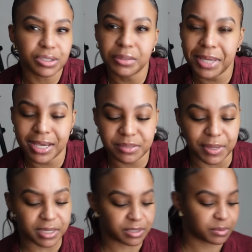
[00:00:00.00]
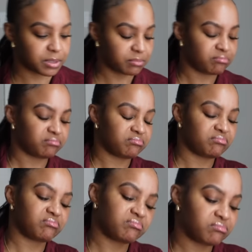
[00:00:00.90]
Let me ask my husband.
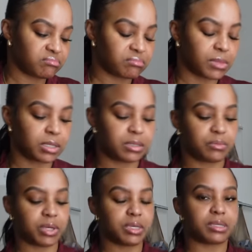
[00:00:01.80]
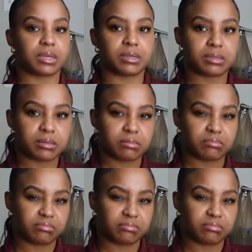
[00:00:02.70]
See what he says.